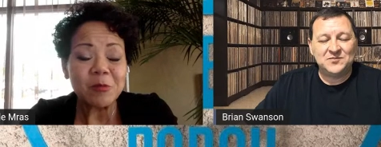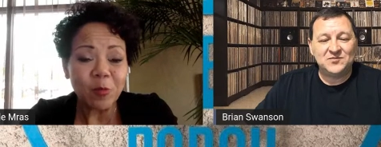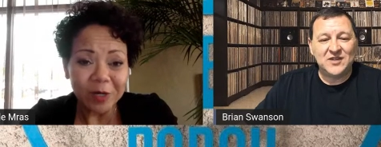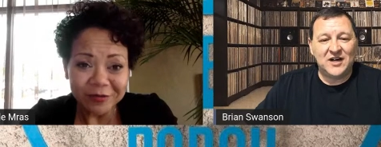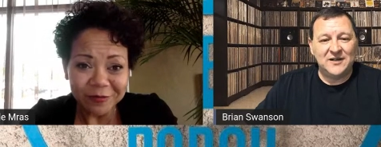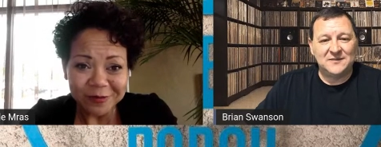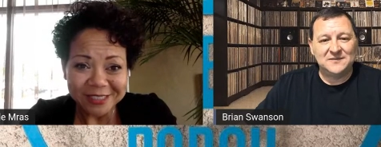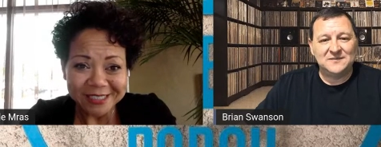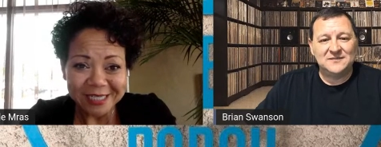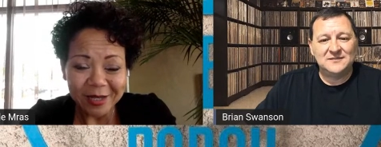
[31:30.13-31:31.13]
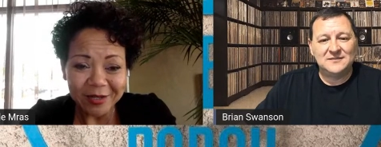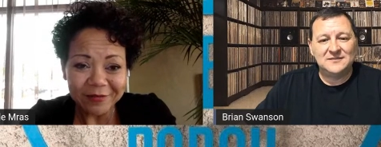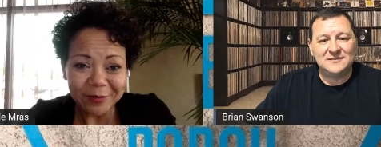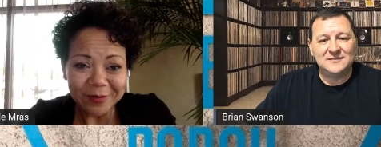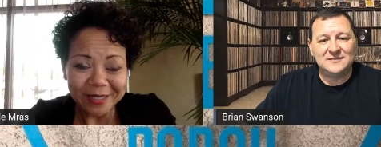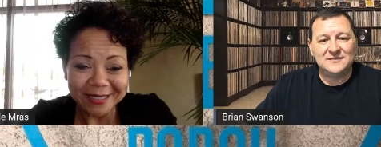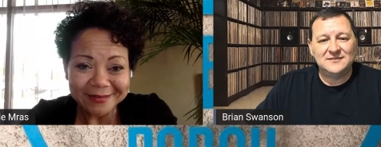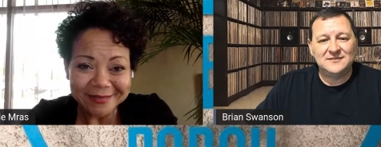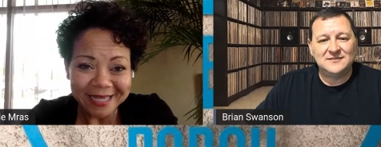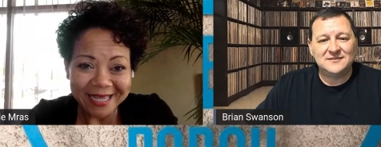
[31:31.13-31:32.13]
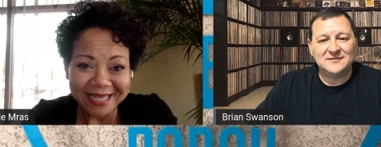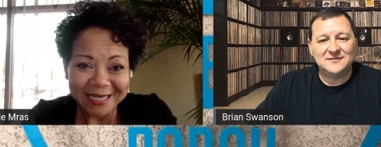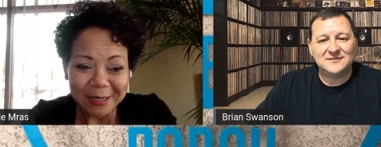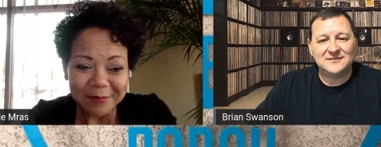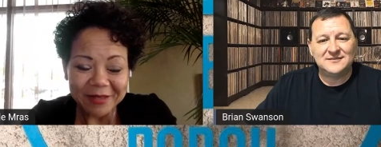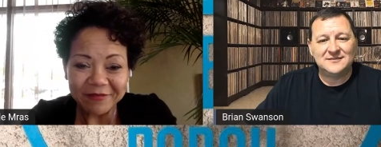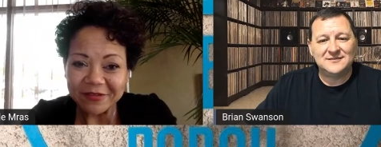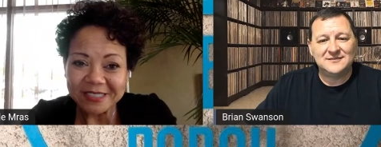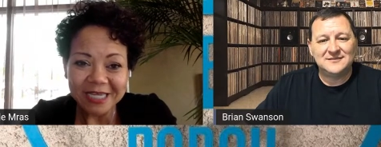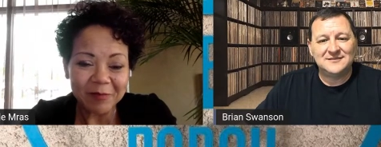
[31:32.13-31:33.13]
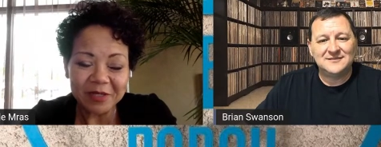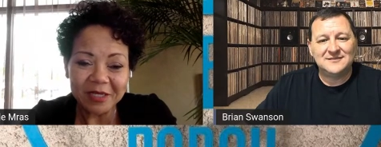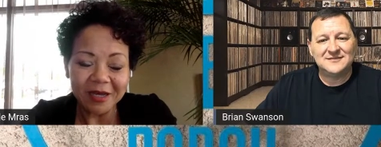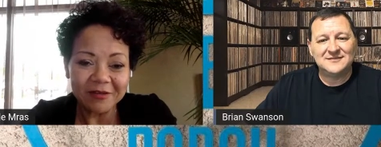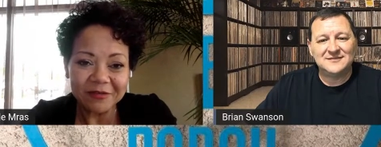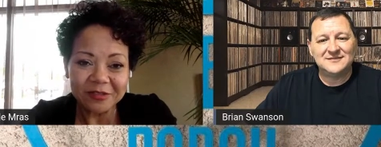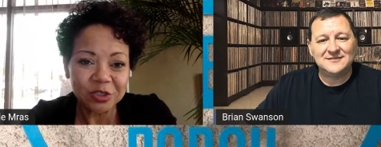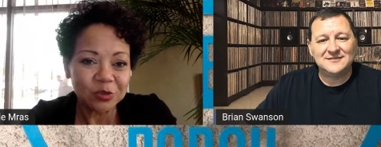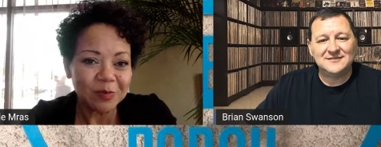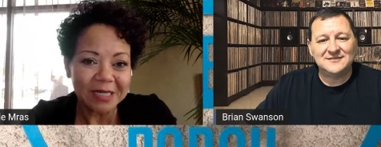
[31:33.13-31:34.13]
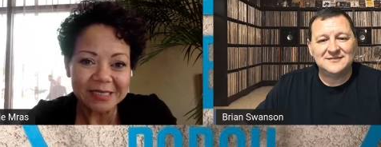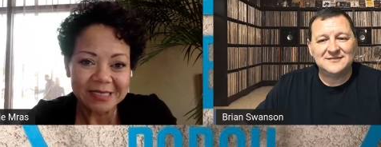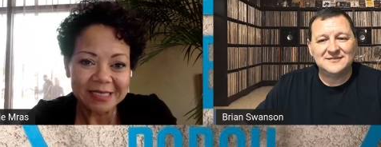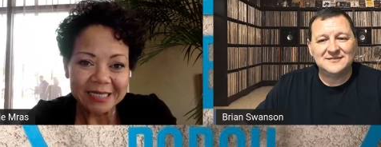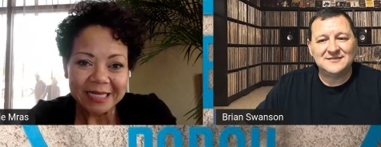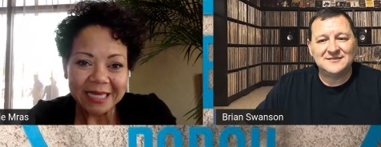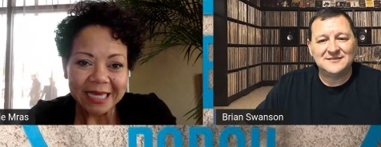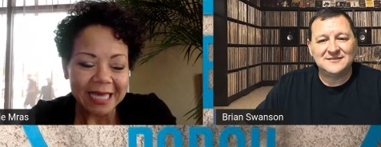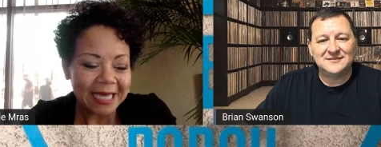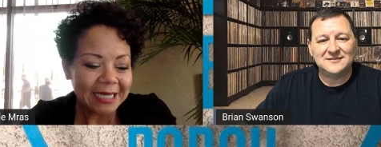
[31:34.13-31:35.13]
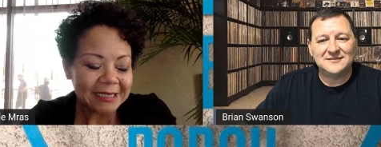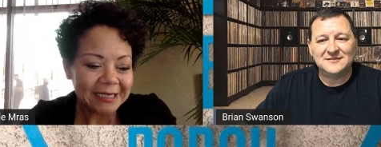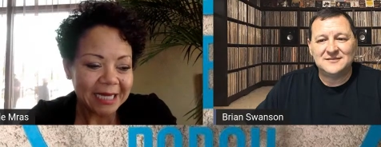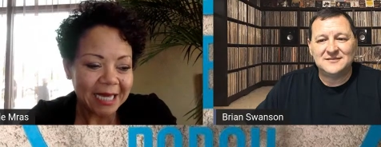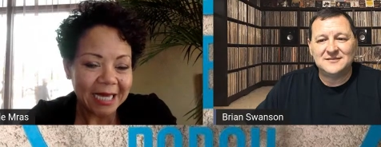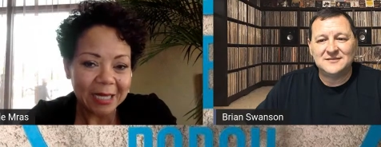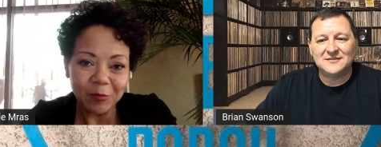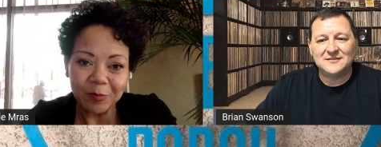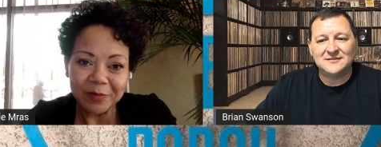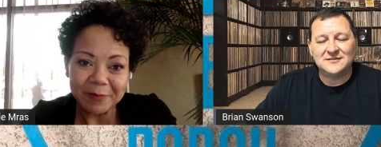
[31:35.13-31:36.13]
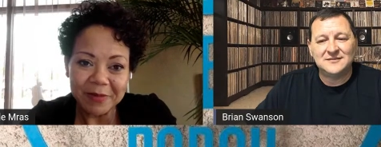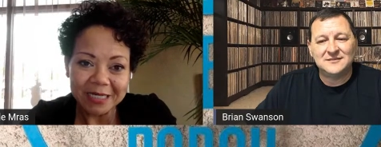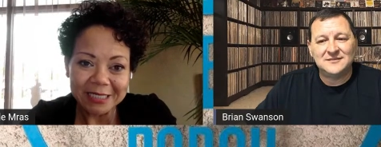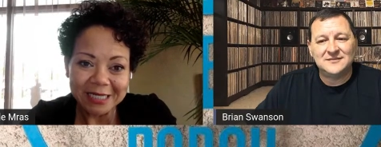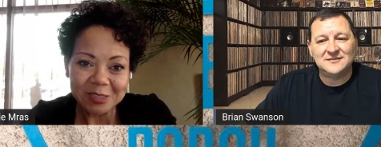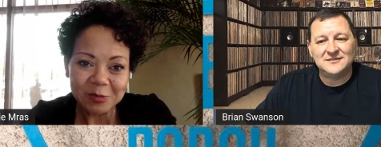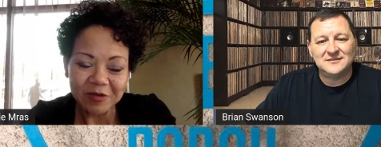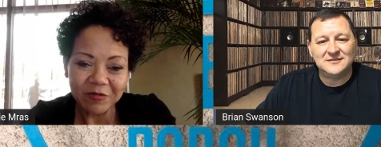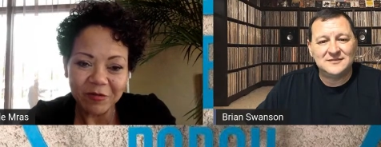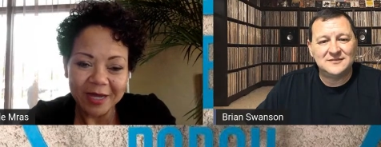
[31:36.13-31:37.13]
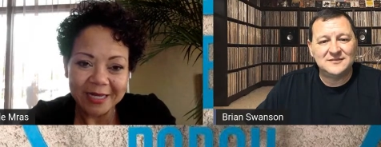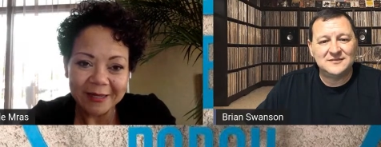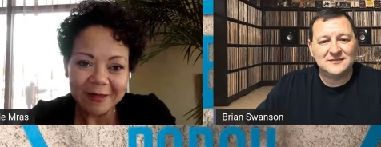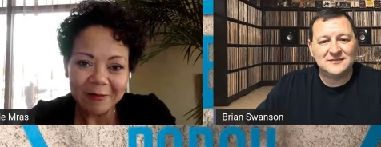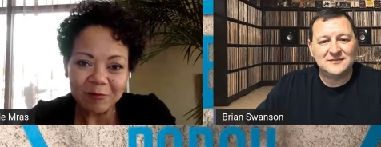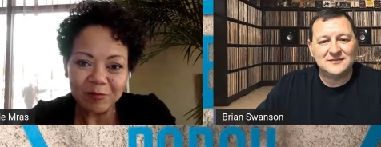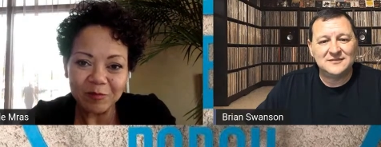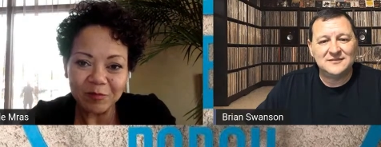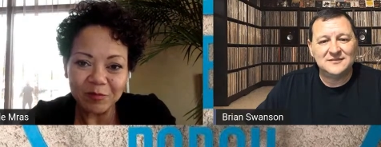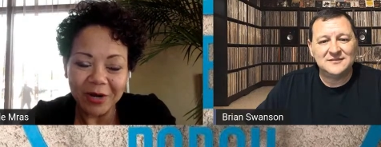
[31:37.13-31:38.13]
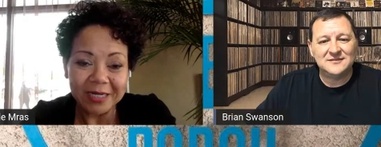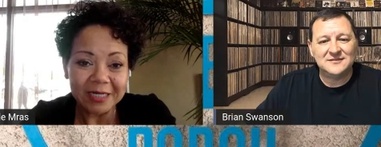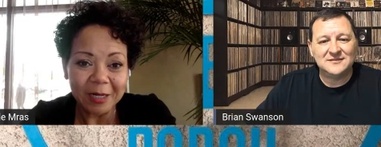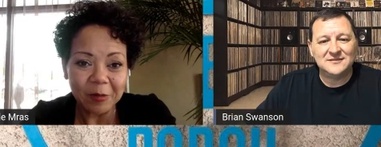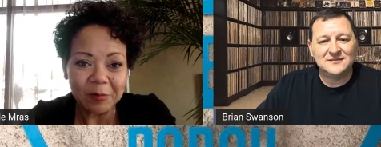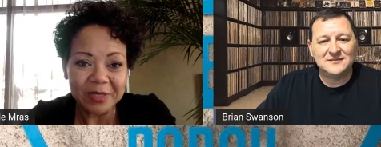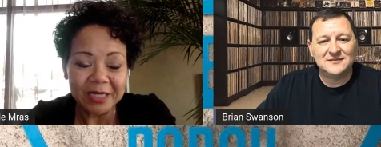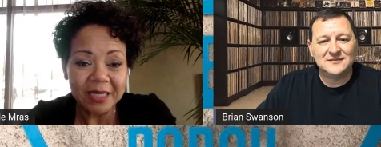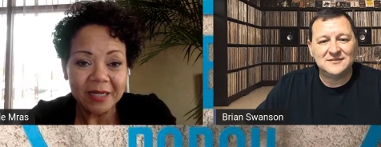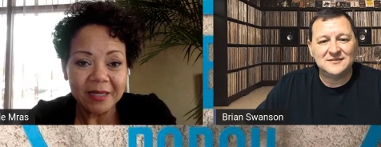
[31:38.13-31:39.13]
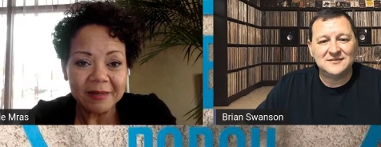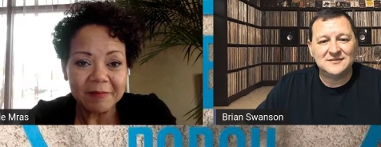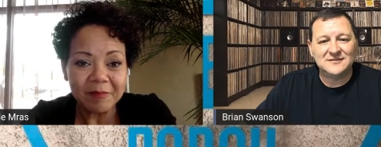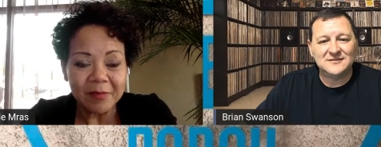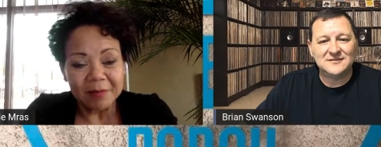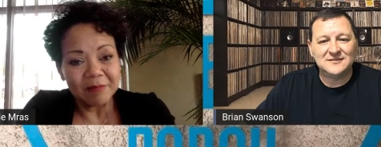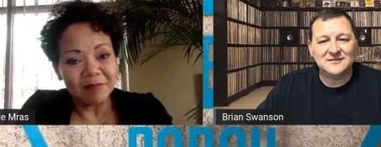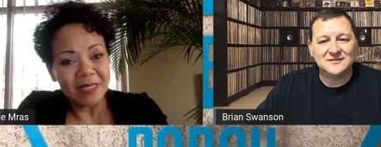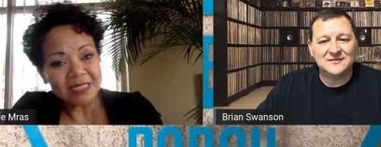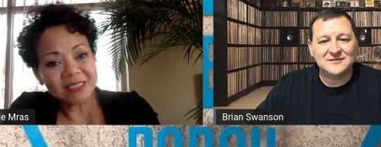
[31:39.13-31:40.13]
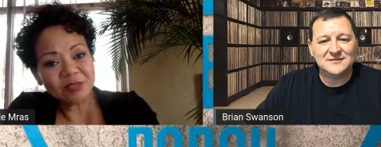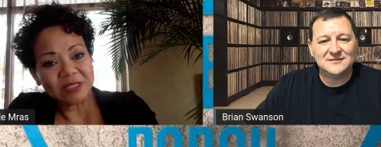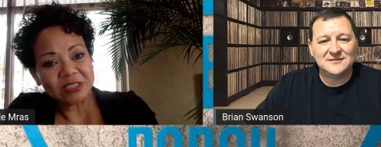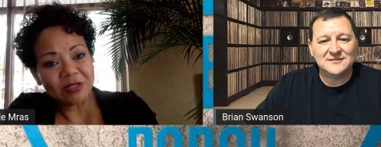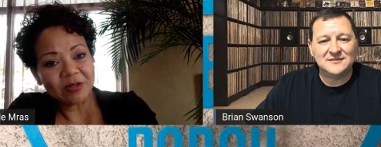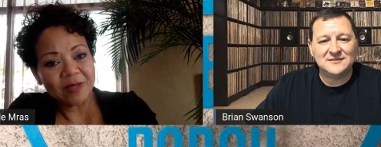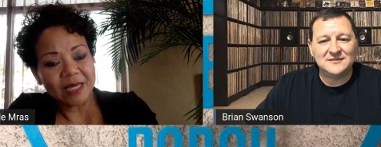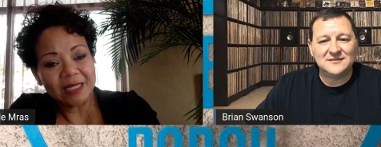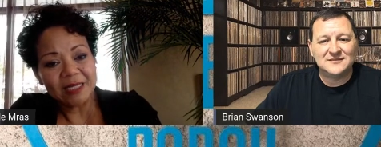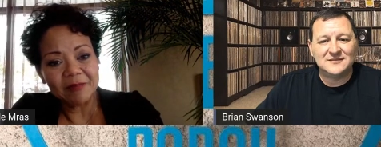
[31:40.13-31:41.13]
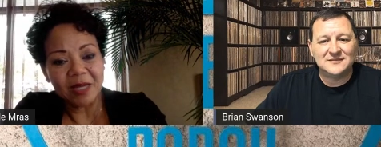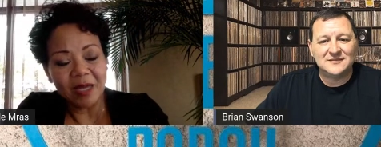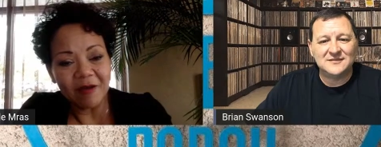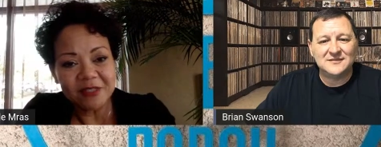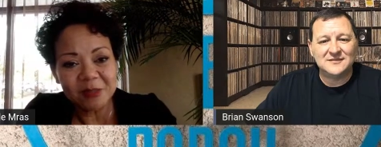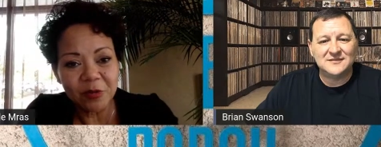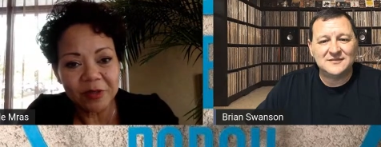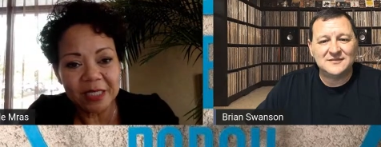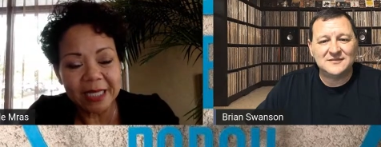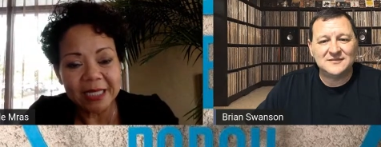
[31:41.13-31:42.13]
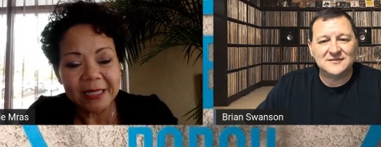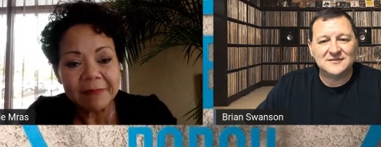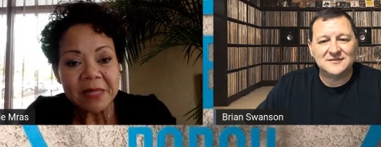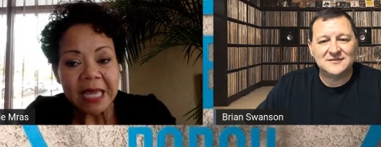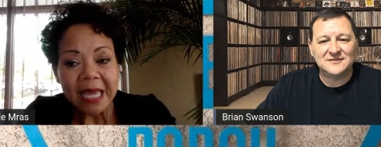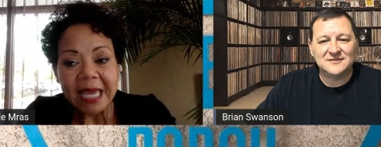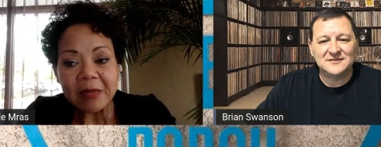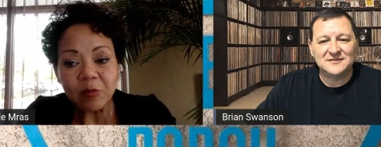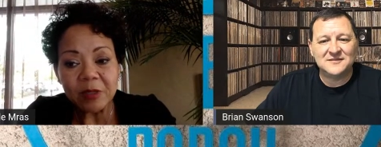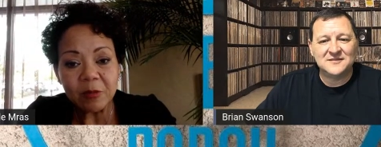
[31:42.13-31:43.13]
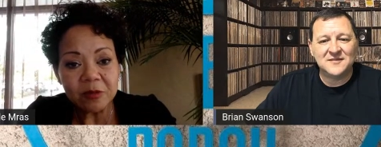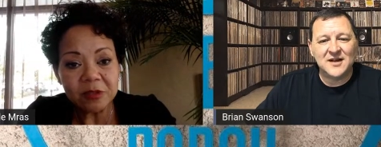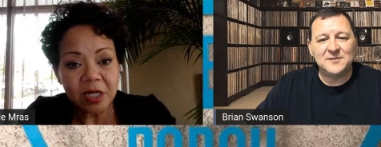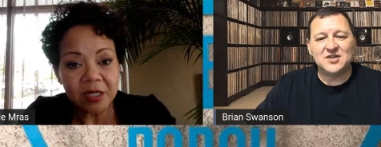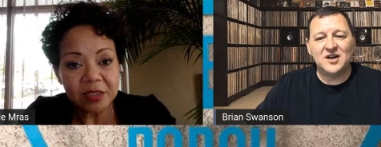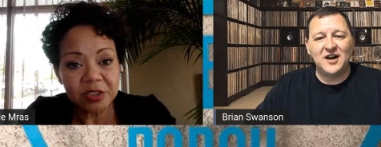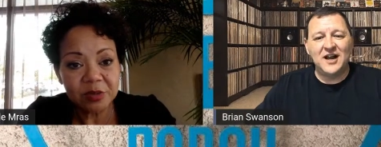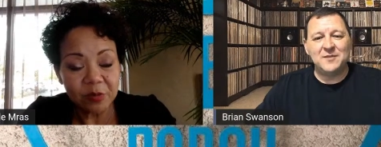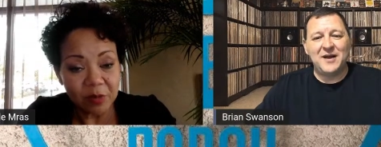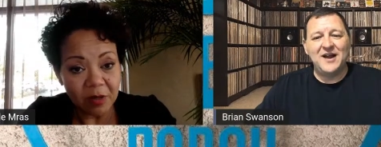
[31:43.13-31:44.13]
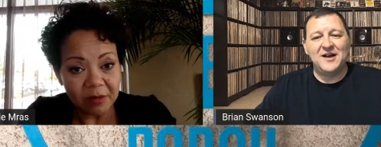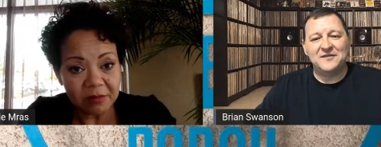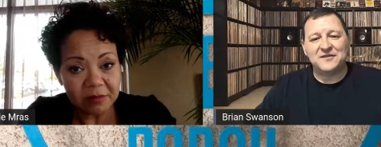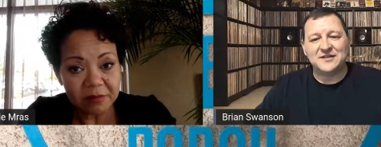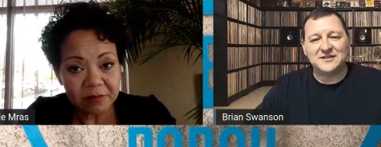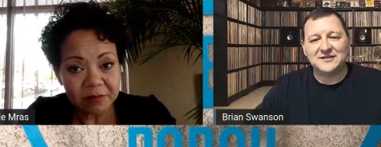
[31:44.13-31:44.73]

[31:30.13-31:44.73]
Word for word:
Speaker 1: been wonderful to see all of you again, and um, it feels like I've been gone for two months. And I will be back next week, Friday, and Brian and I will be next to each other again in my office, more than likely, and we will I'm talk. Kind like my office.